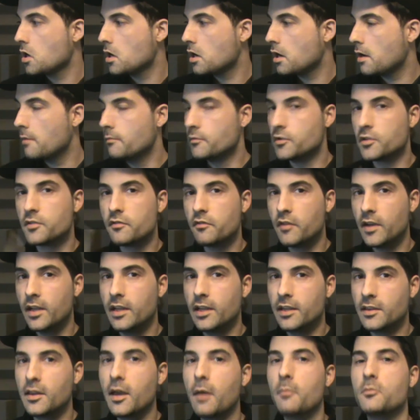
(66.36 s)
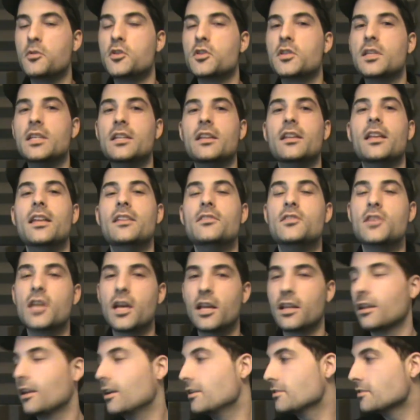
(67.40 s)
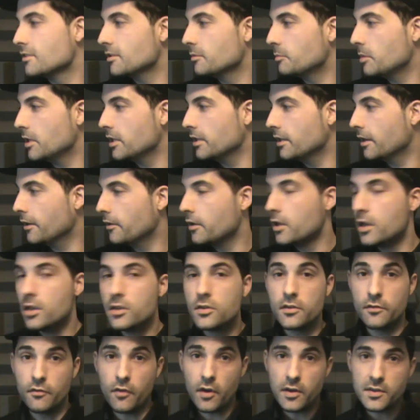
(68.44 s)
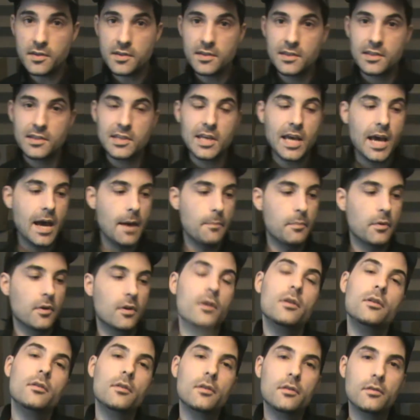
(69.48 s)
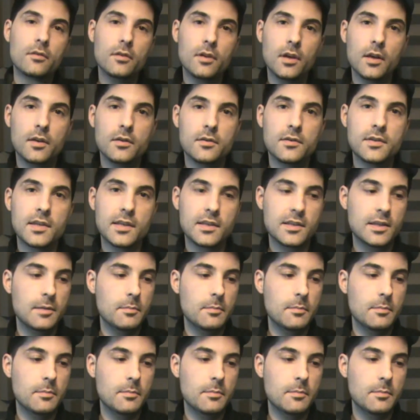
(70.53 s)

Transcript: I'm just feeling, I'm just internalizing the beat now. So if I tap at 60